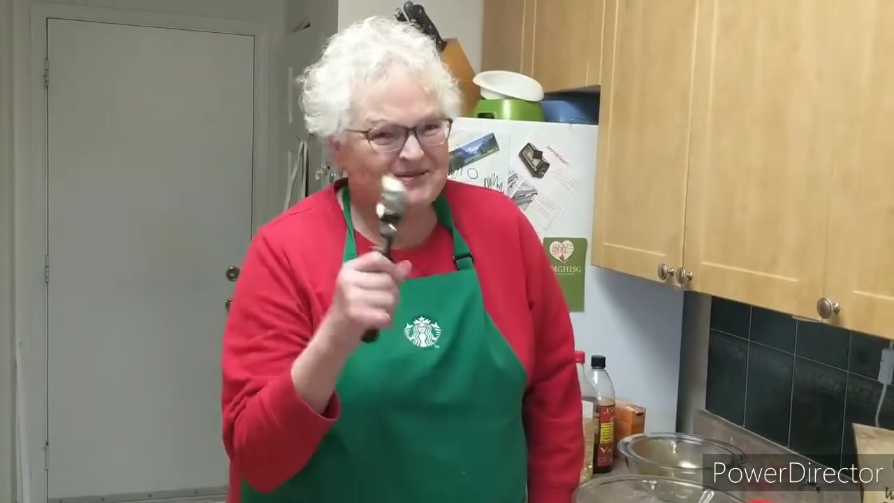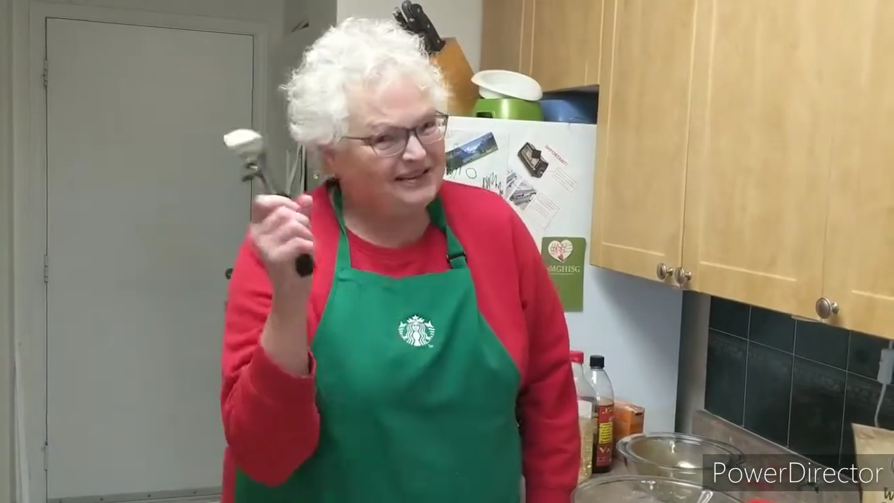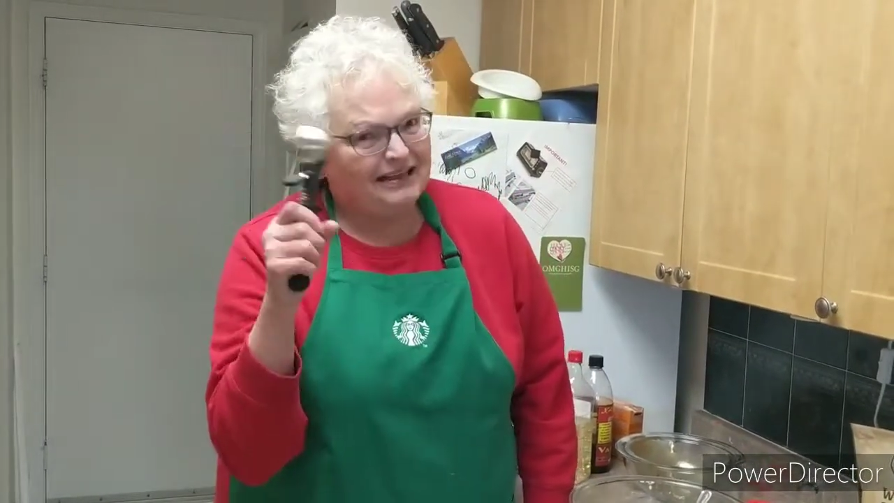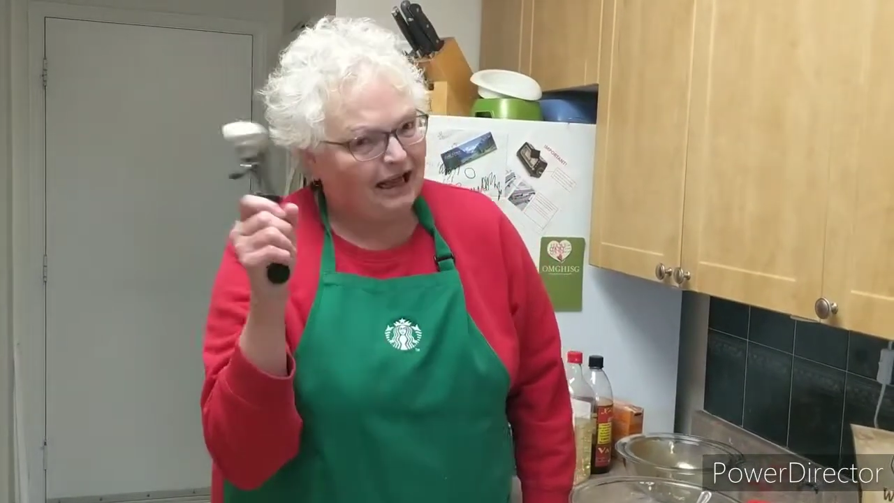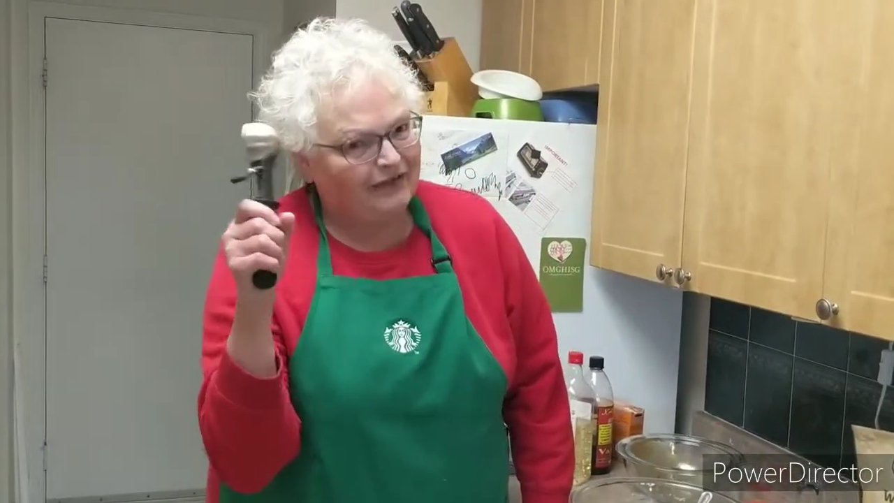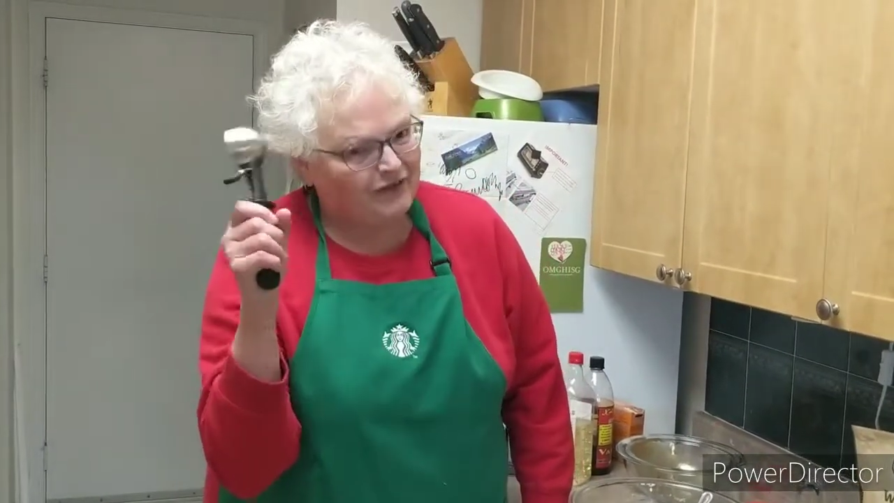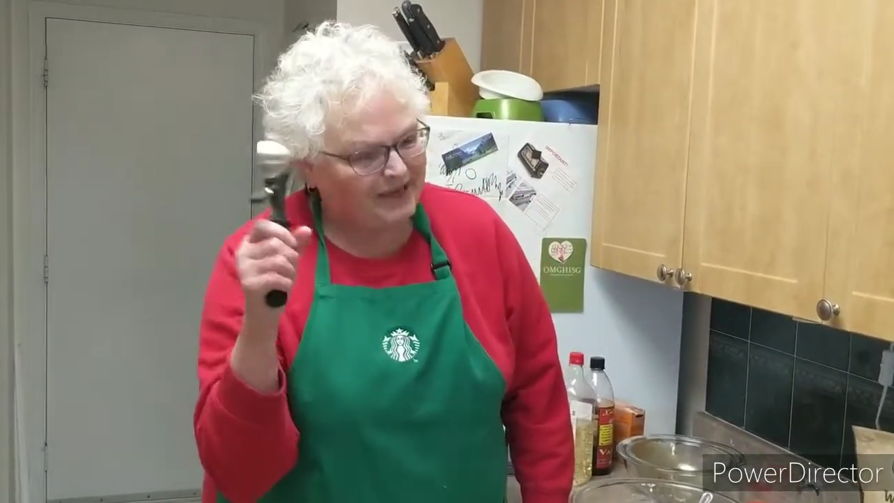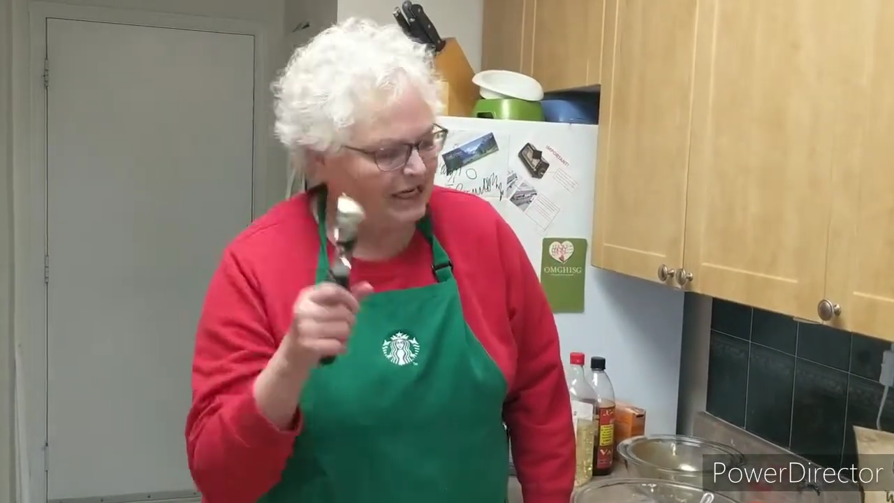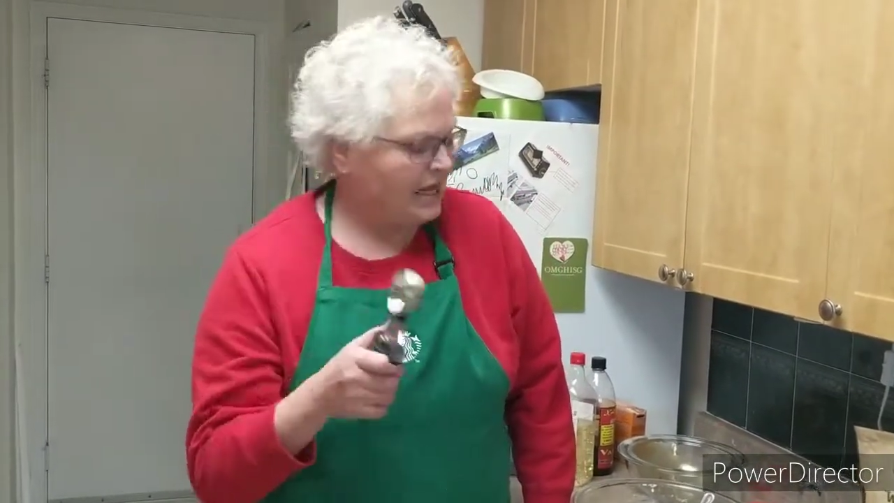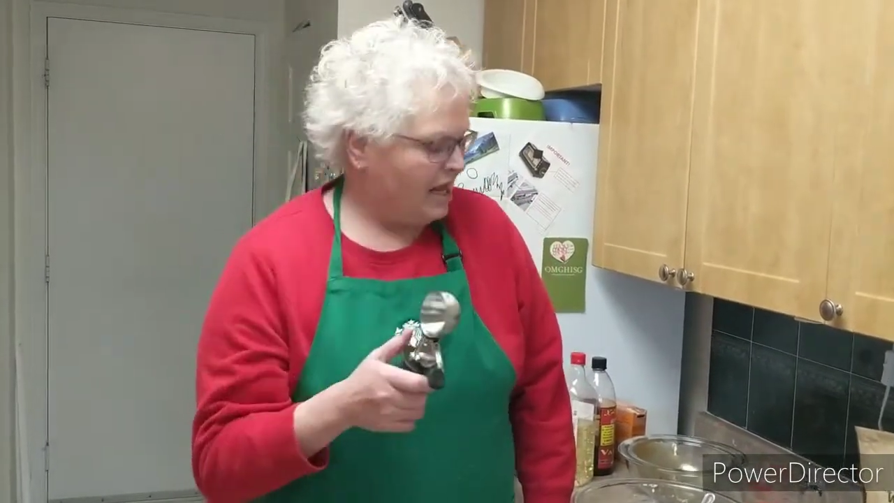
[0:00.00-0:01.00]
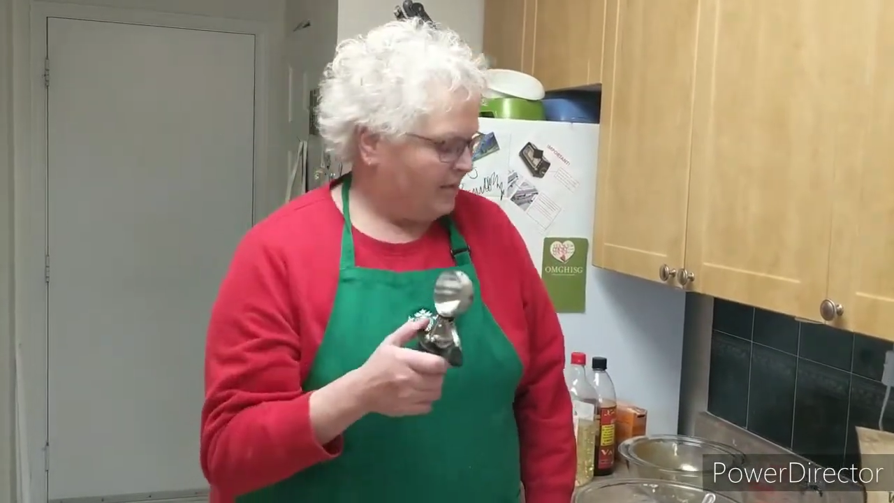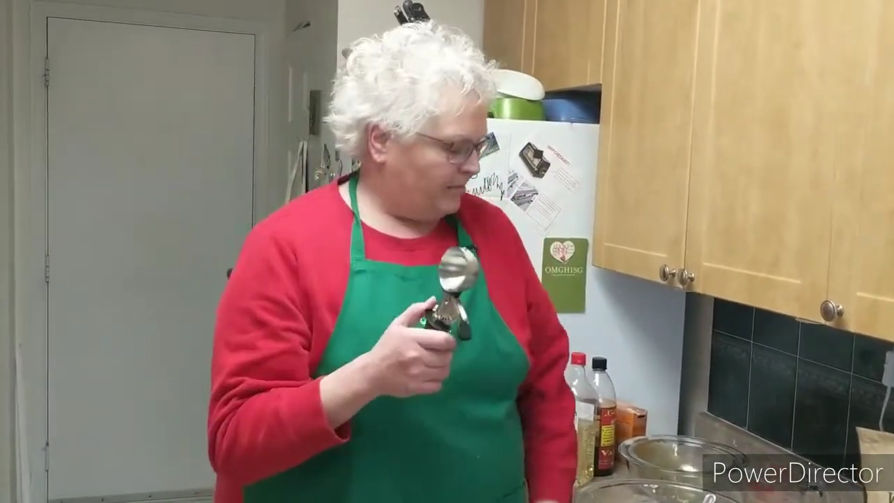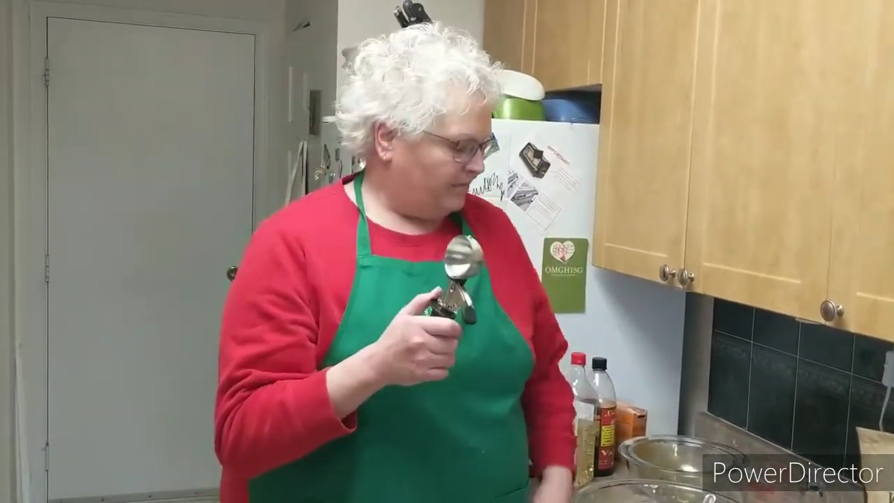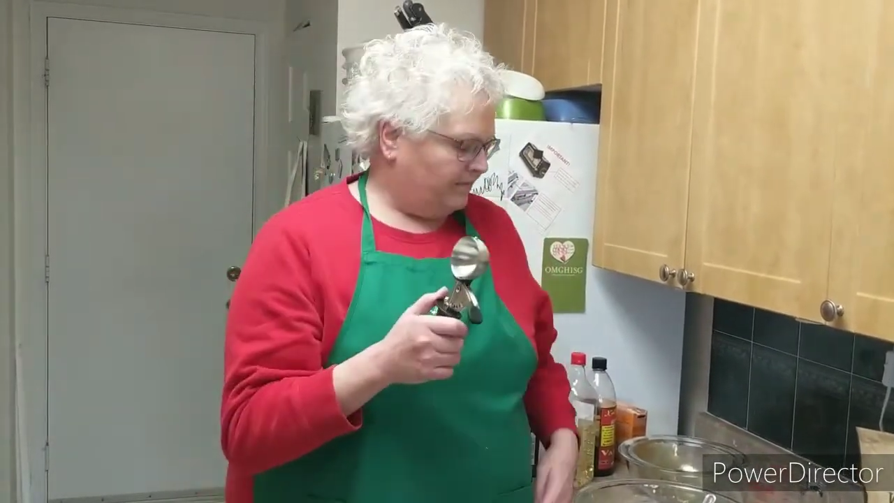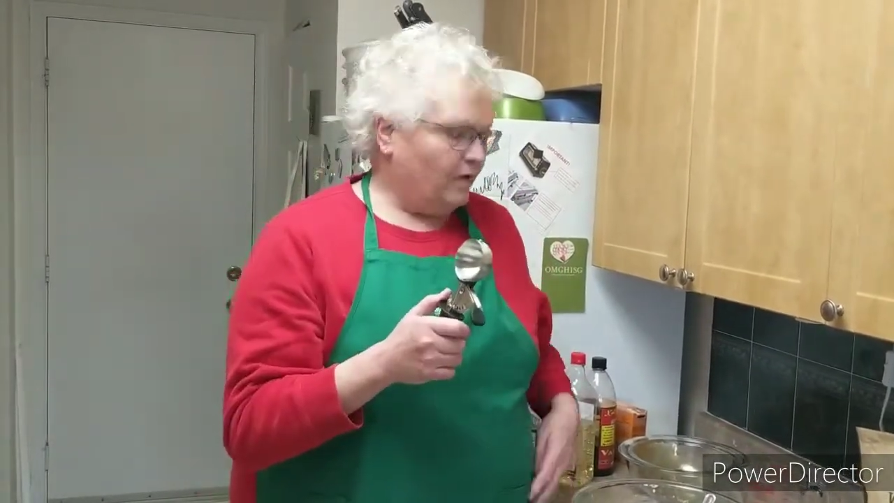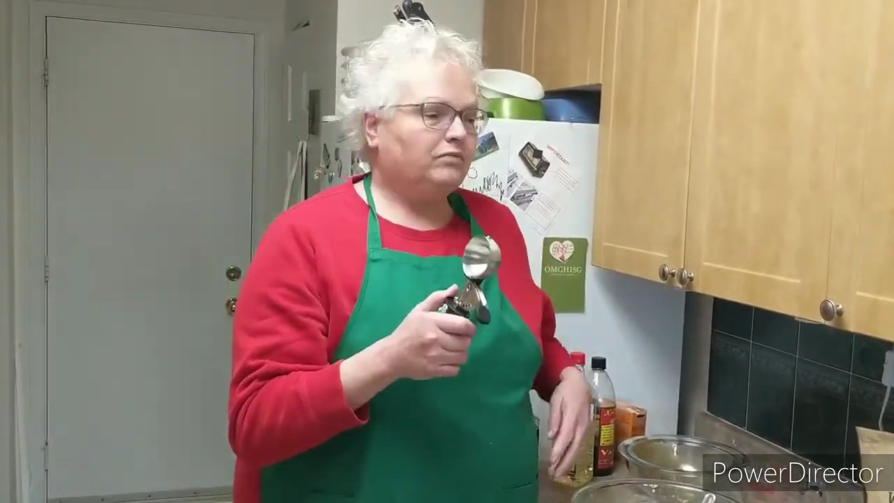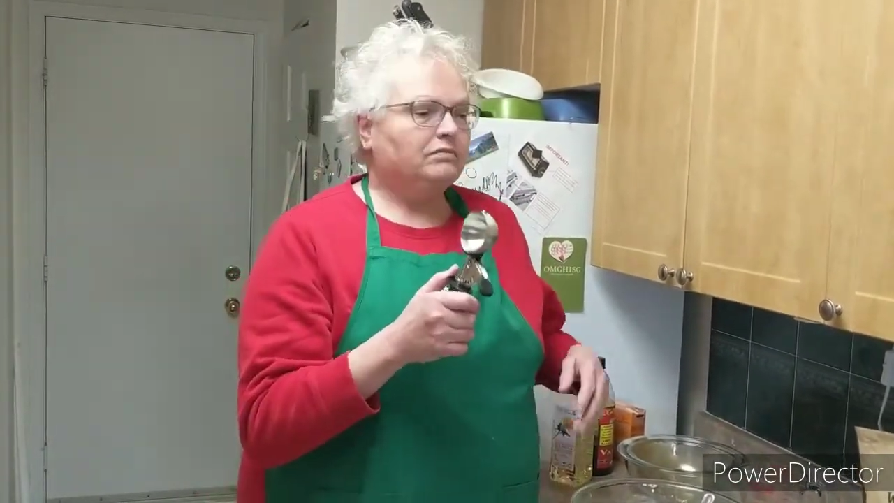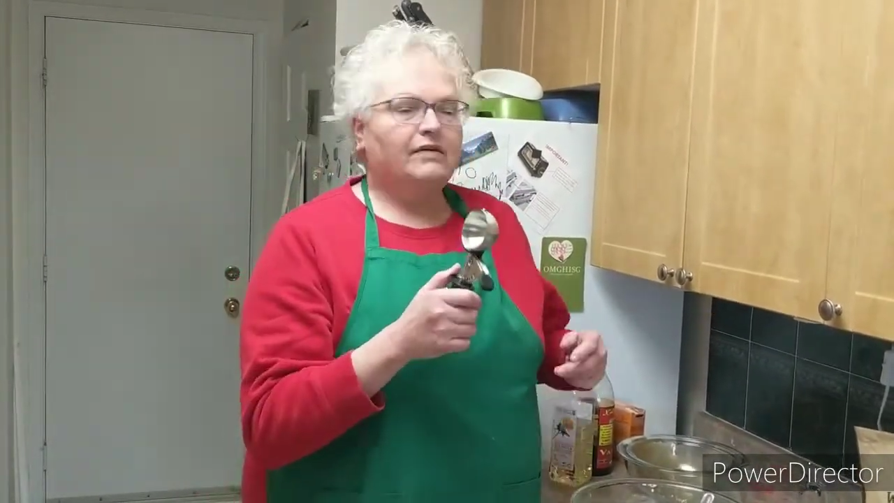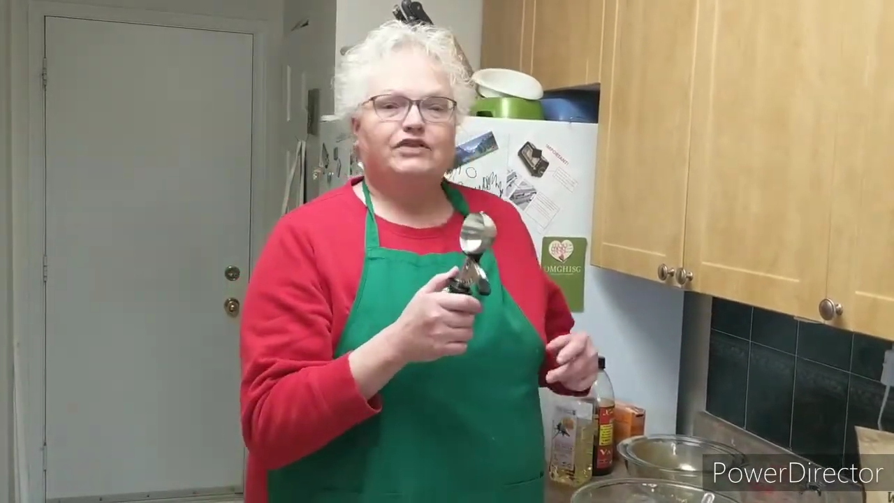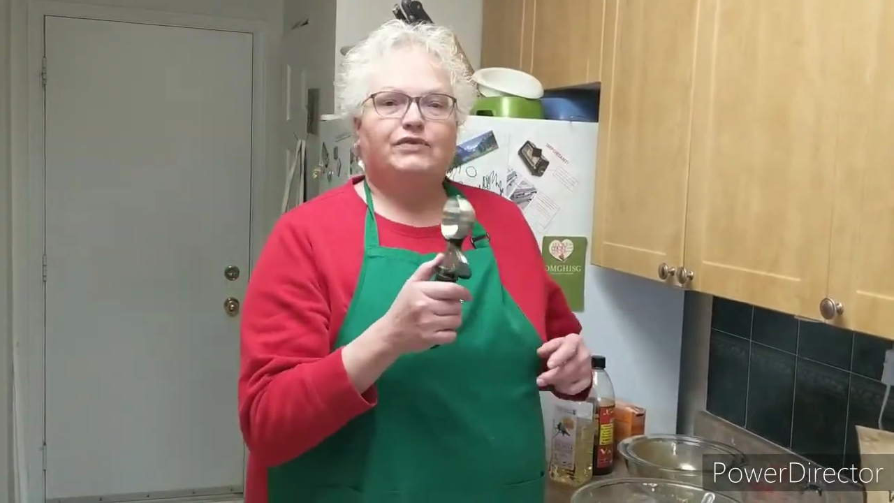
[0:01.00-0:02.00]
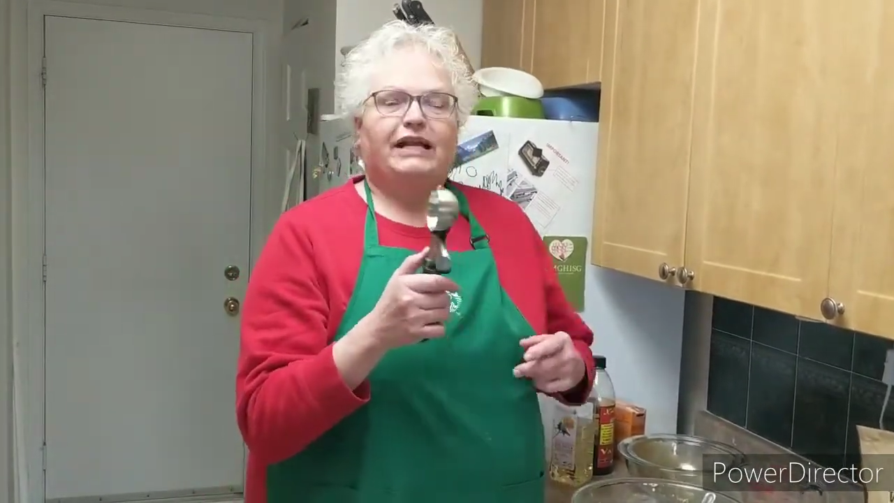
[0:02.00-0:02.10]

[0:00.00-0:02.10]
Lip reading: hi everybody. Oh, oven's ready.